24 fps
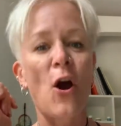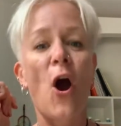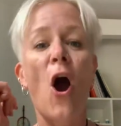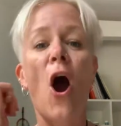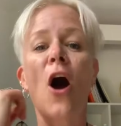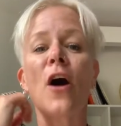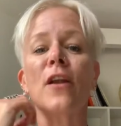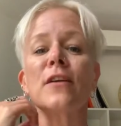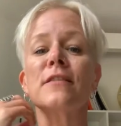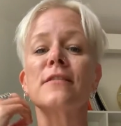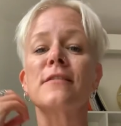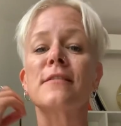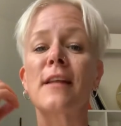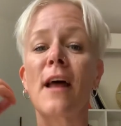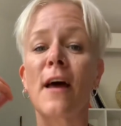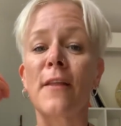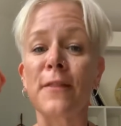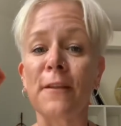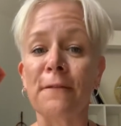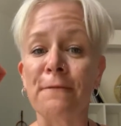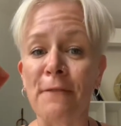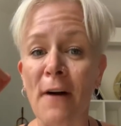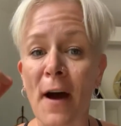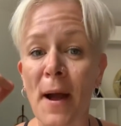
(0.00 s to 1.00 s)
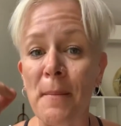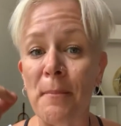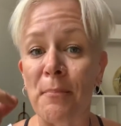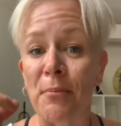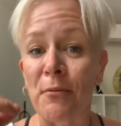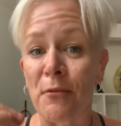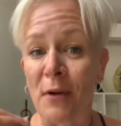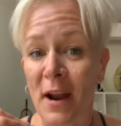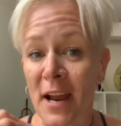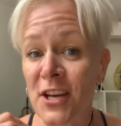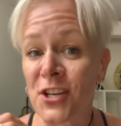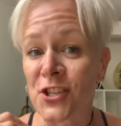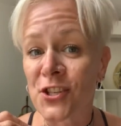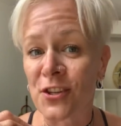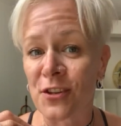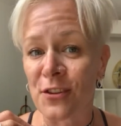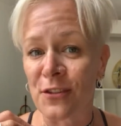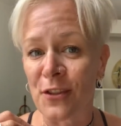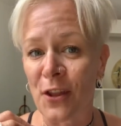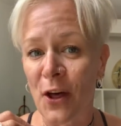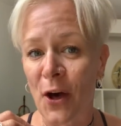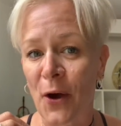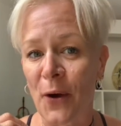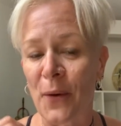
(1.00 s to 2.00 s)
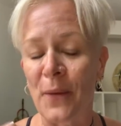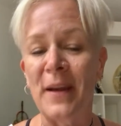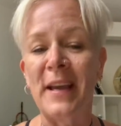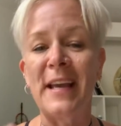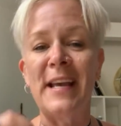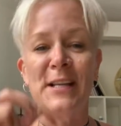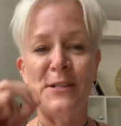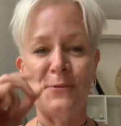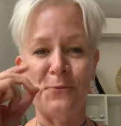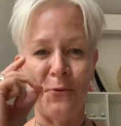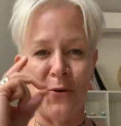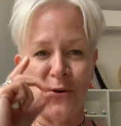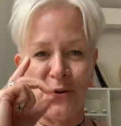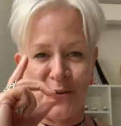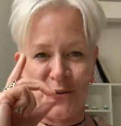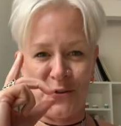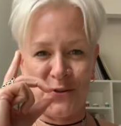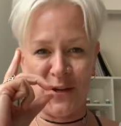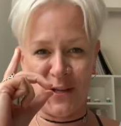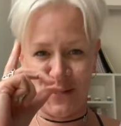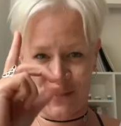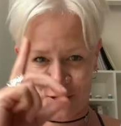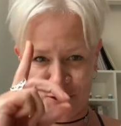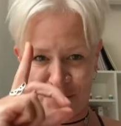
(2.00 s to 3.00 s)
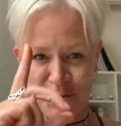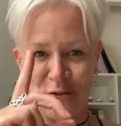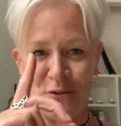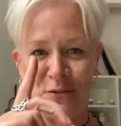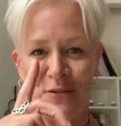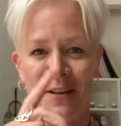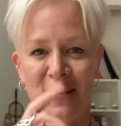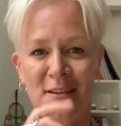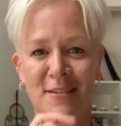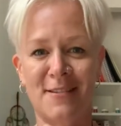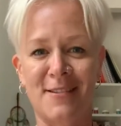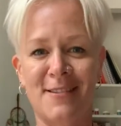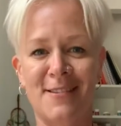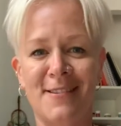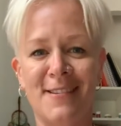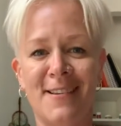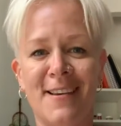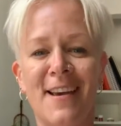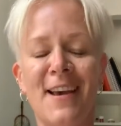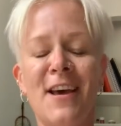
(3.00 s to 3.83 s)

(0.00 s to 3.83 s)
Understand the vibration, though, is what is the trueness.